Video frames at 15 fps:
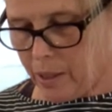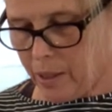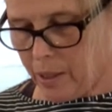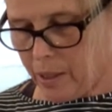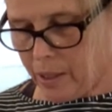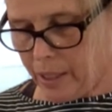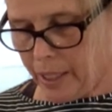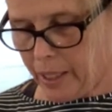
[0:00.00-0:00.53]

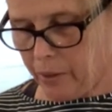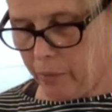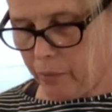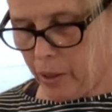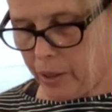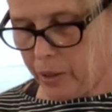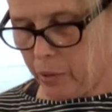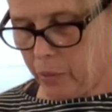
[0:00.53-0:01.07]
and
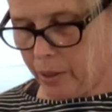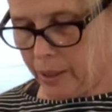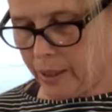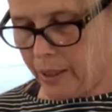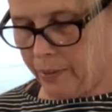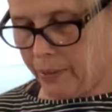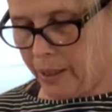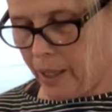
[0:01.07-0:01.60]
I don't want to
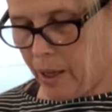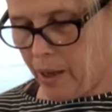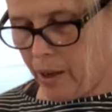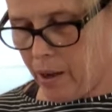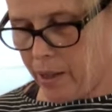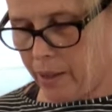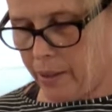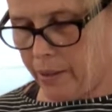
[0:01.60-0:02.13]
leave it
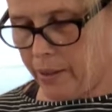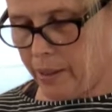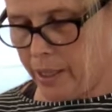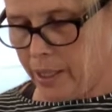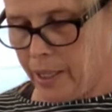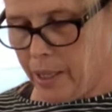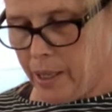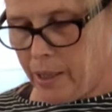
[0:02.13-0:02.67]
on
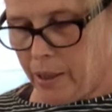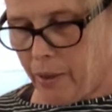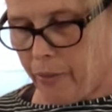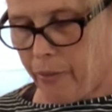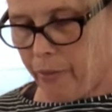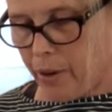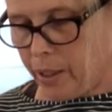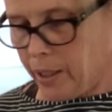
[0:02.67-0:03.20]
the
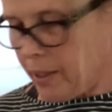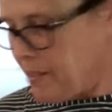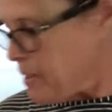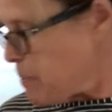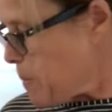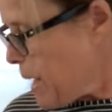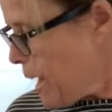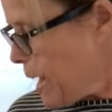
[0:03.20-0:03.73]
front of the
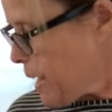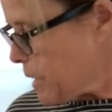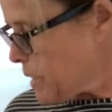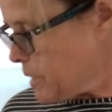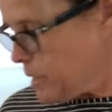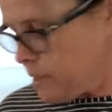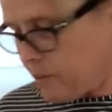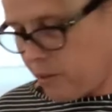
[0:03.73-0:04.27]
bag,
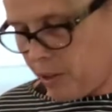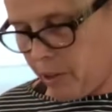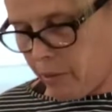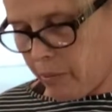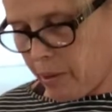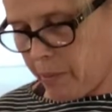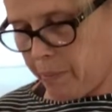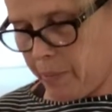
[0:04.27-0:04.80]
you know,
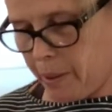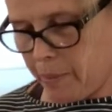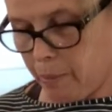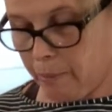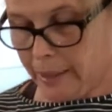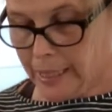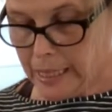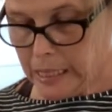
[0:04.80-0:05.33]
where people
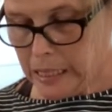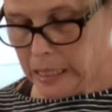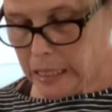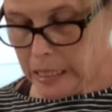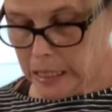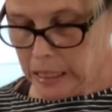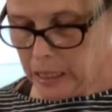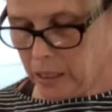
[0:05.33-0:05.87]
might see
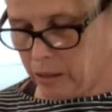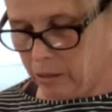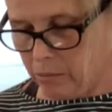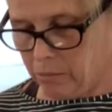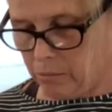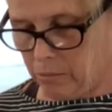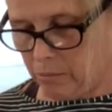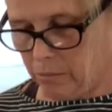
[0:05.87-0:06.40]
it.
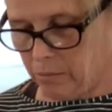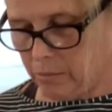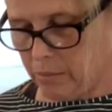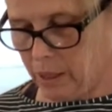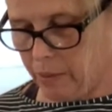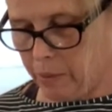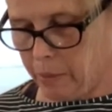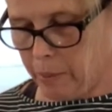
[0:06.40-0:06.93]

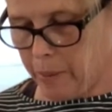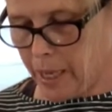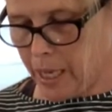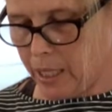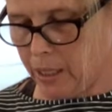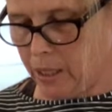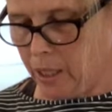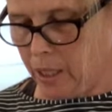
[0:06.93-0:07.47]
That would be bad.